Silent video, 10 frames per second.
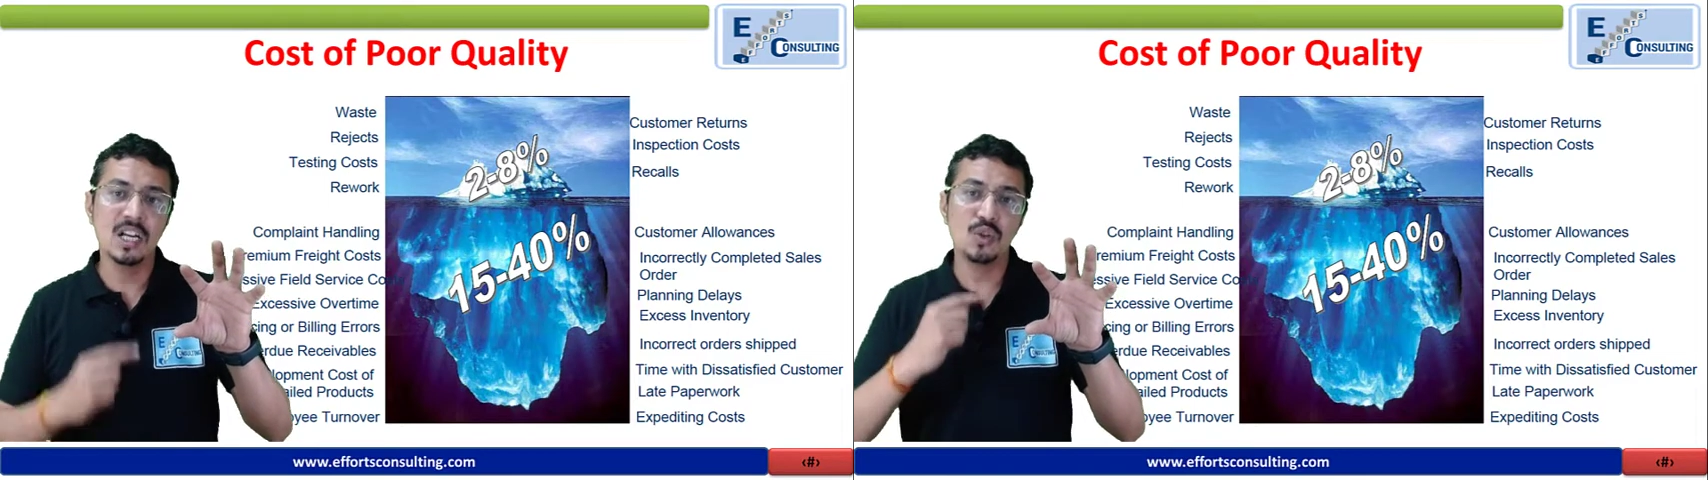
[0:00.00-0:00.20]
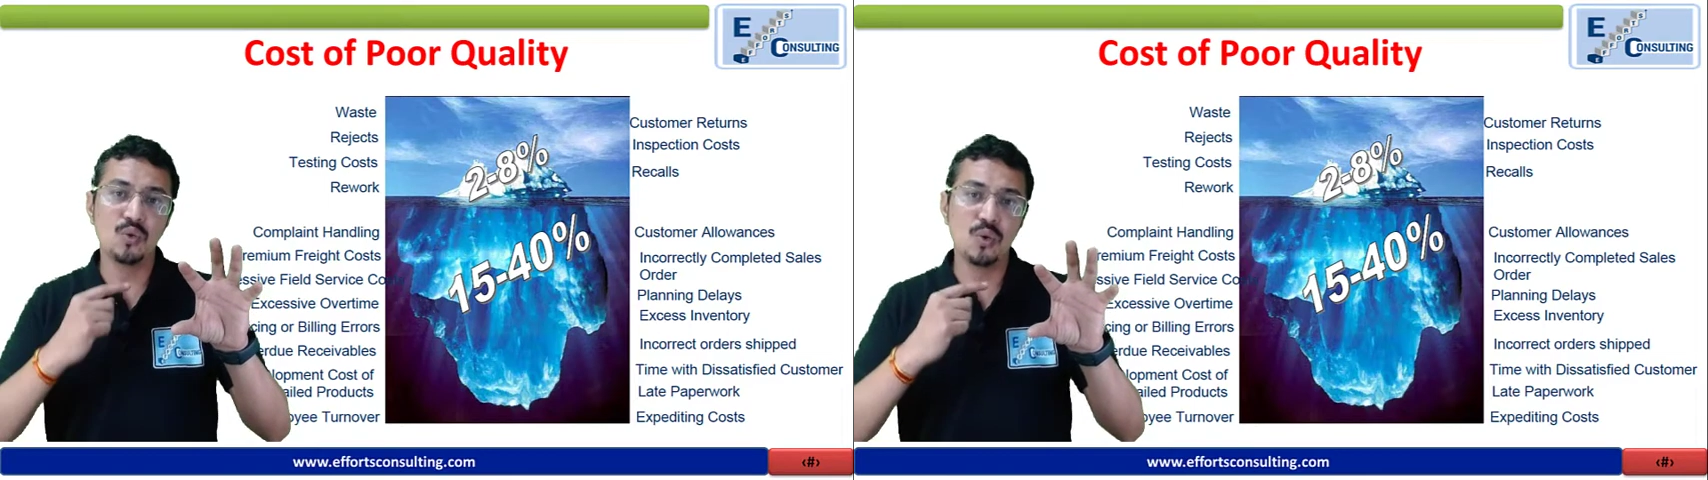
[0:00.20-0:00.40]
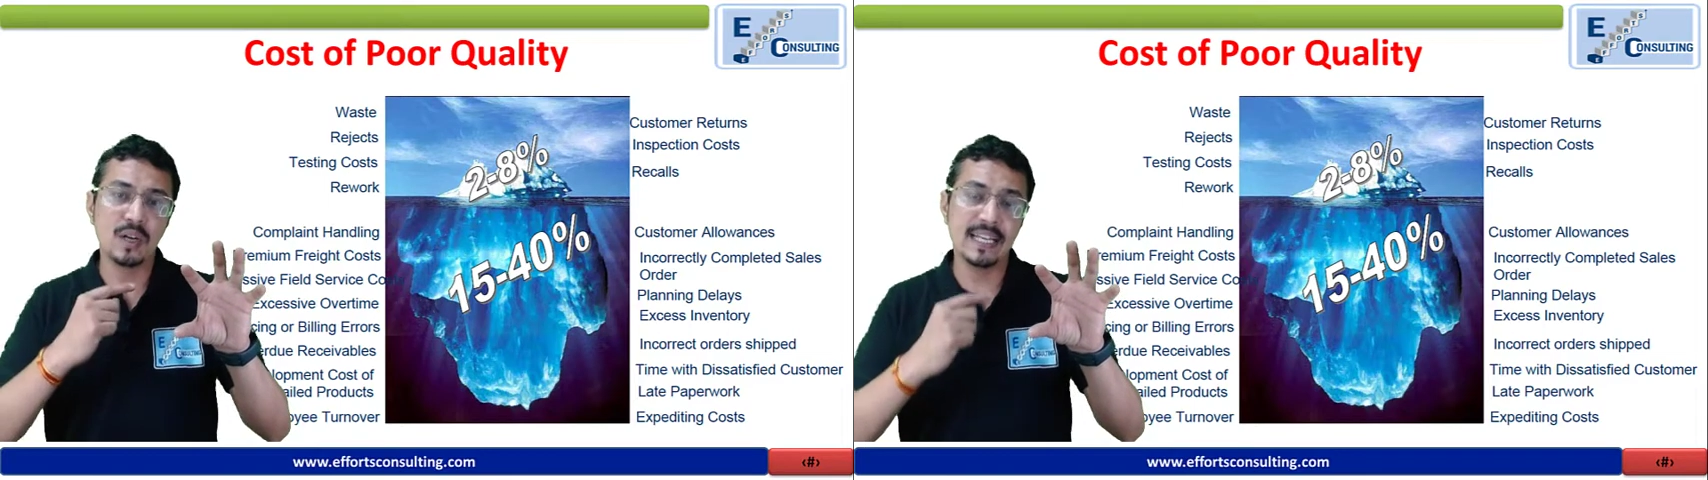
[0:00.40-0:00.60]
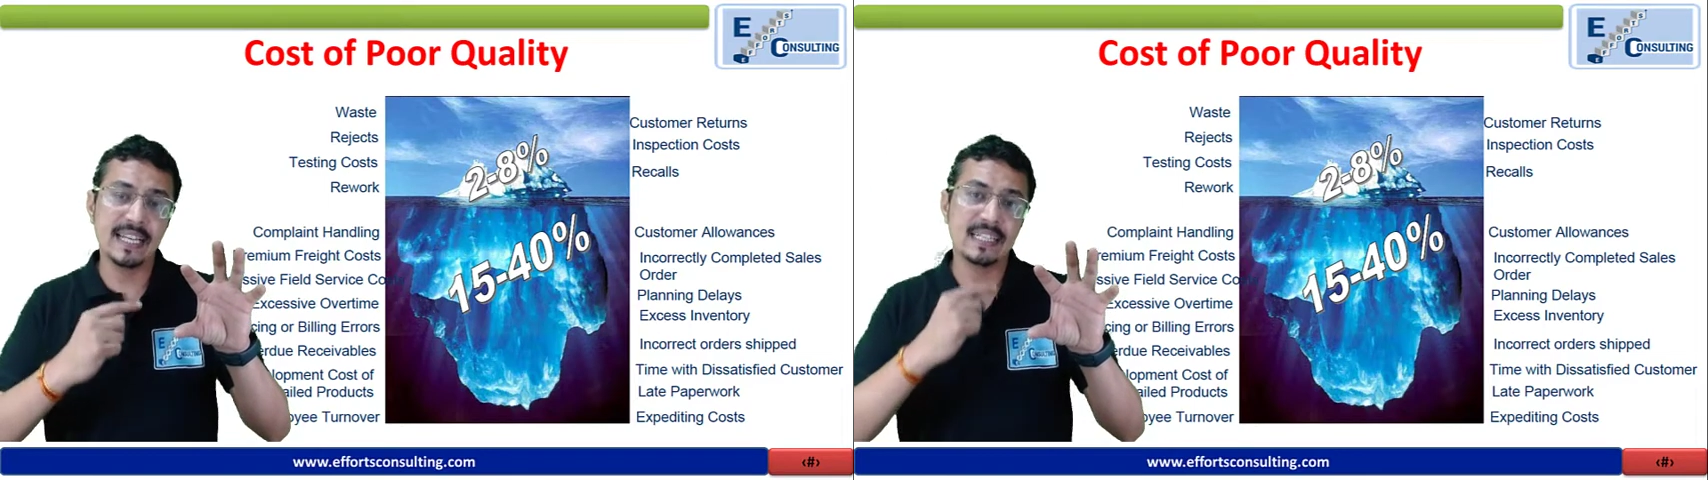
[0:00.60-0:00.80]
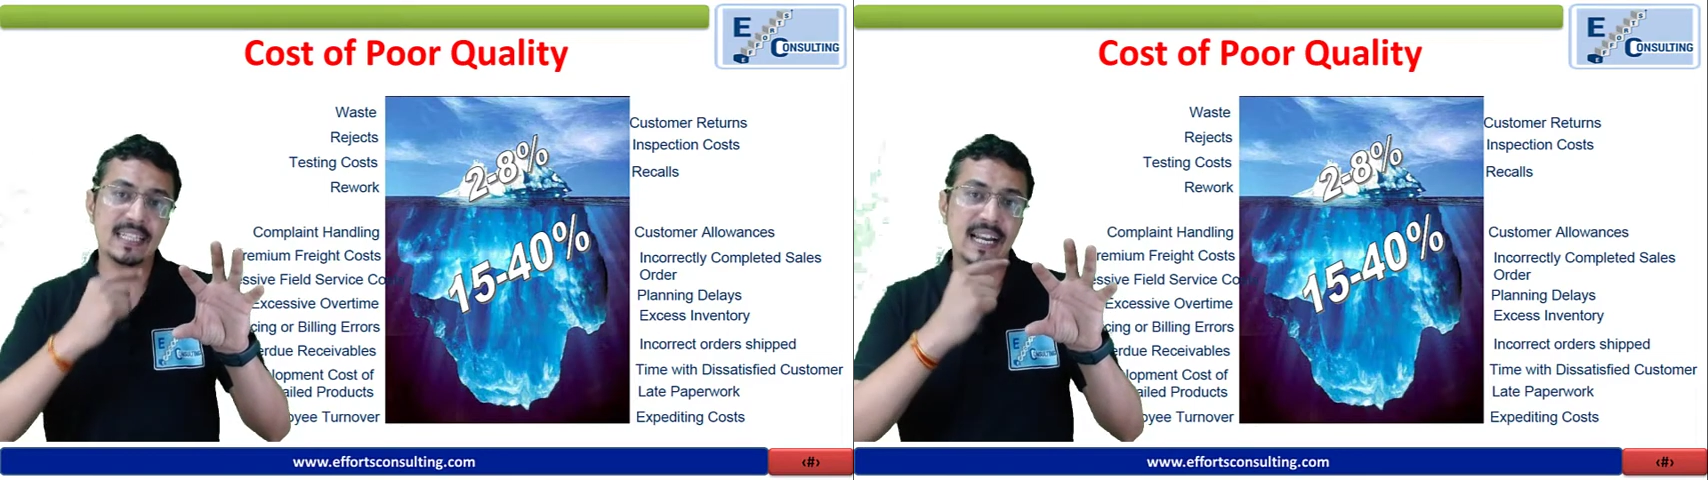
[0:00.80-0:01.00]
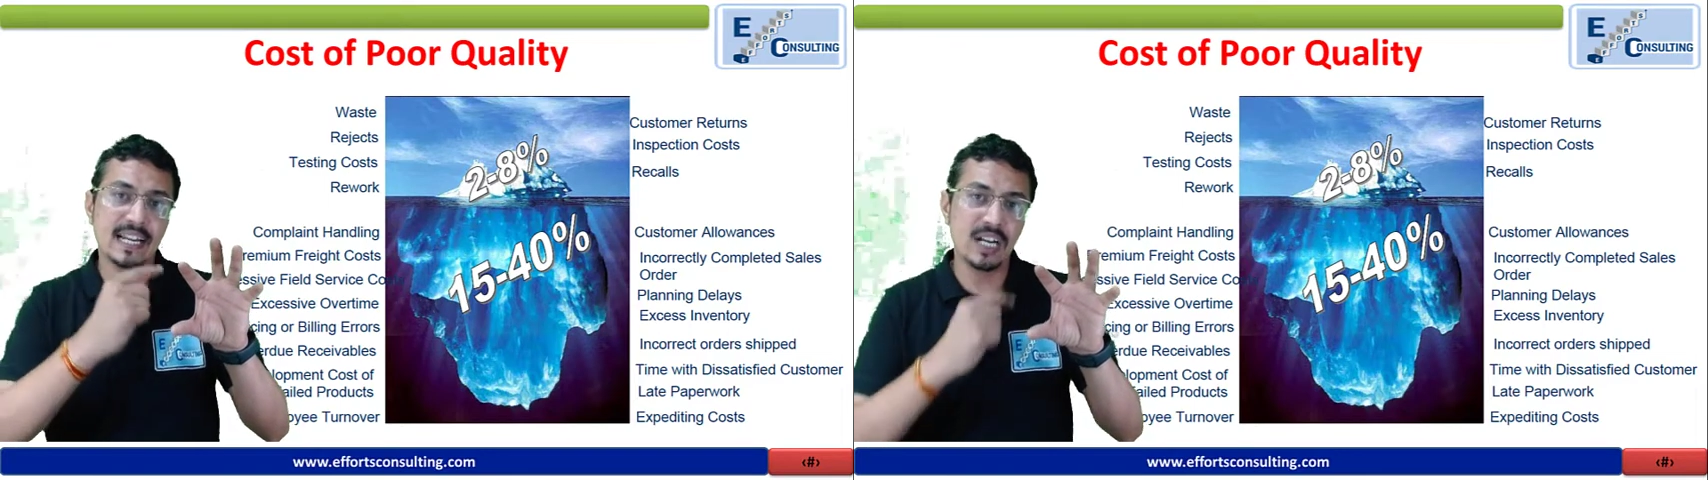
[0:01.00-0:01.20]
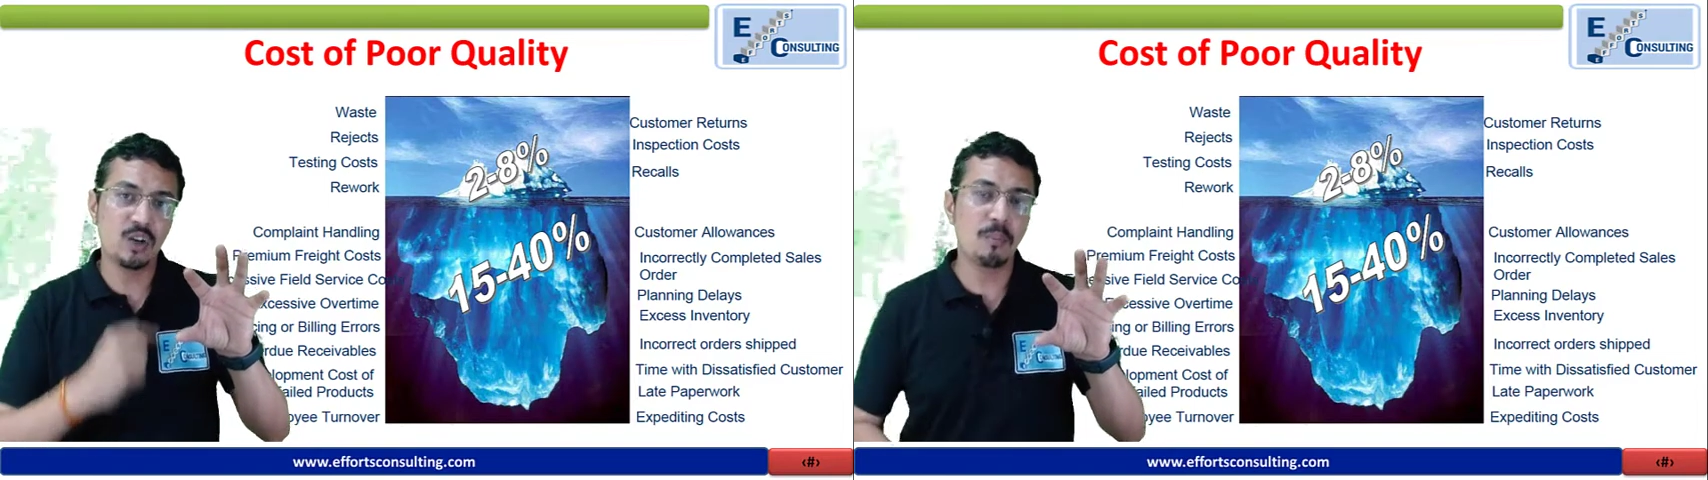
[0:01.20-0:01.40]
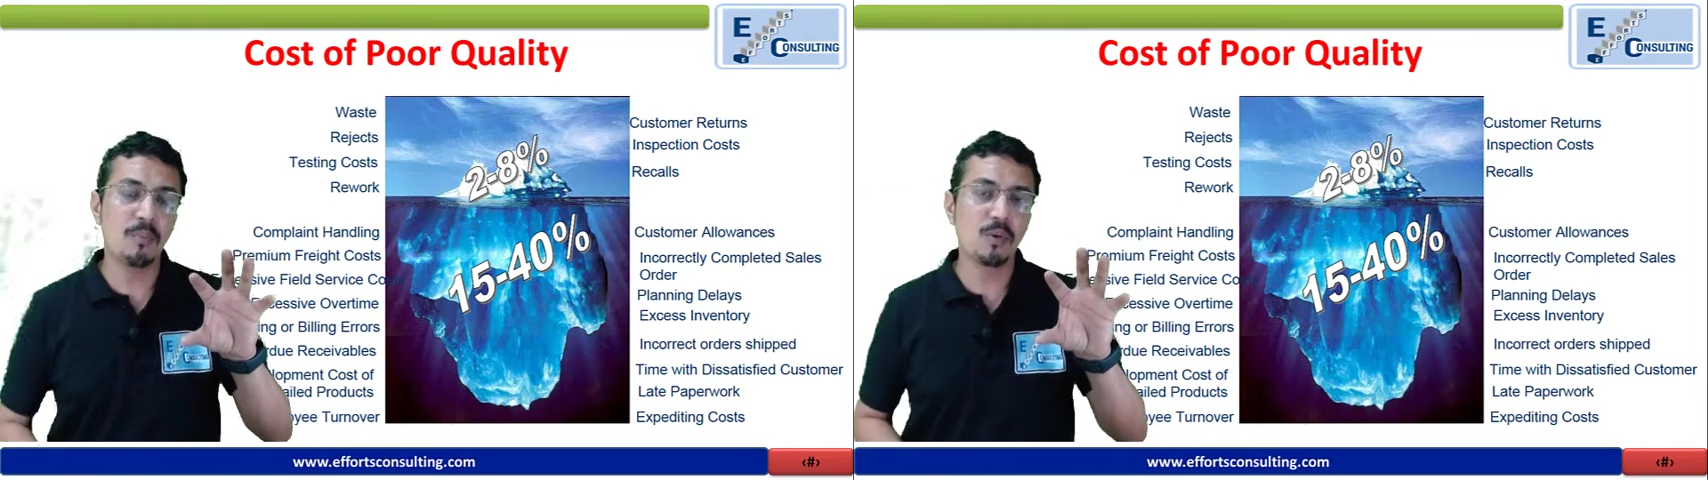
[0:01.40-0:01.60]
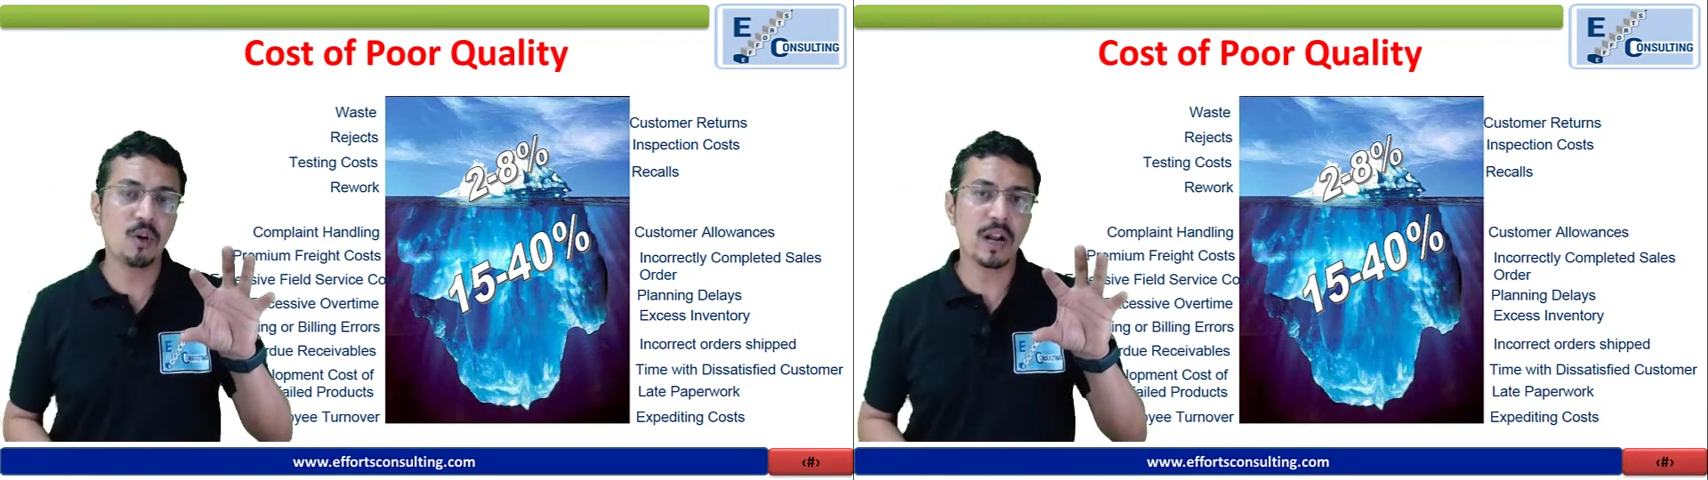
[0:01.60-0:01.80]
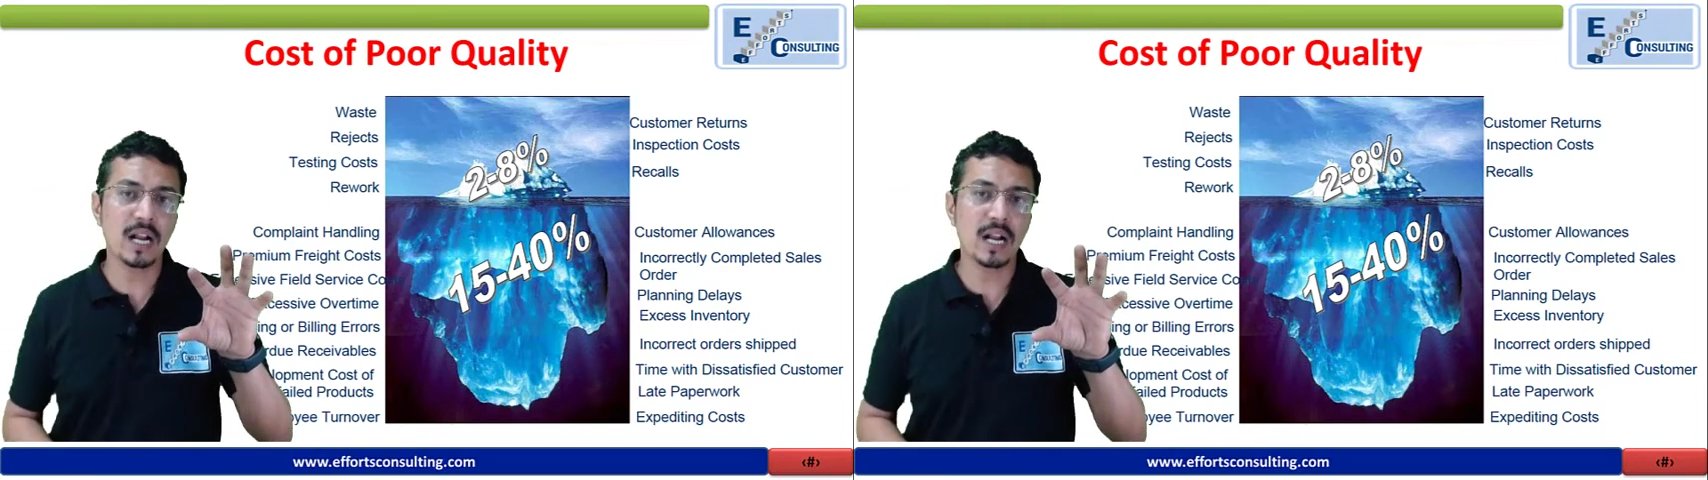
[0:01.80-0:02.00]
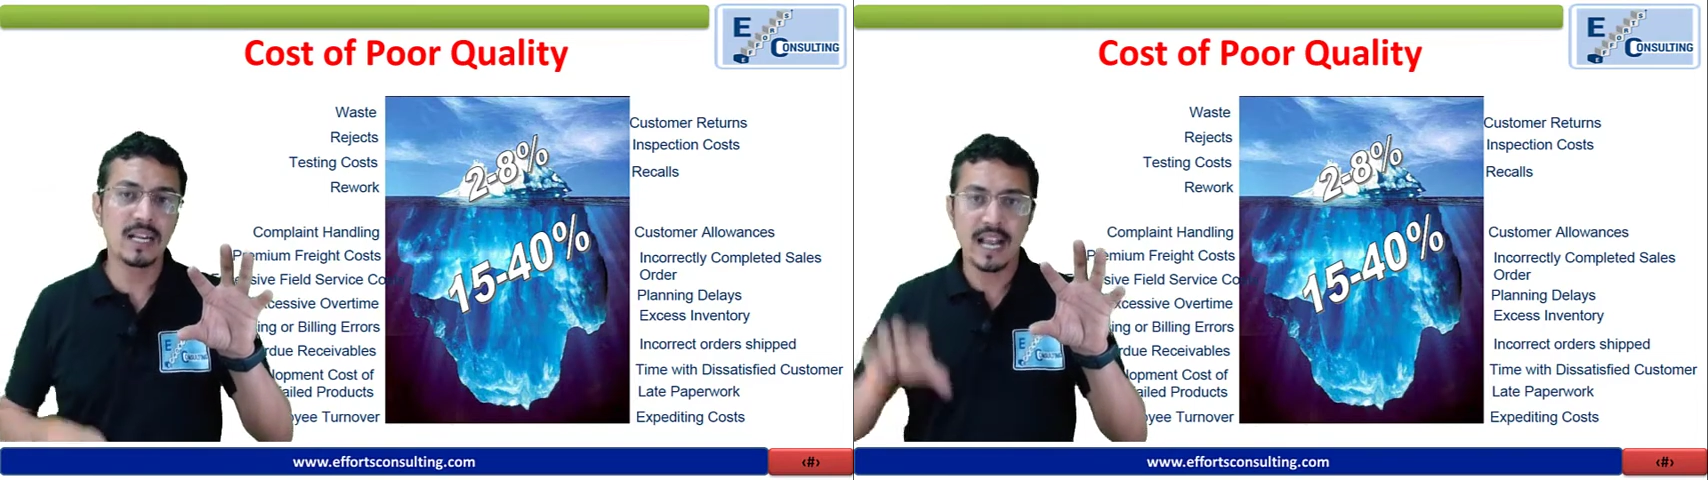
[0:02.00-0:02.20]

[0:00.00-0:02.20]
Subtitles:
to create the right kind of product,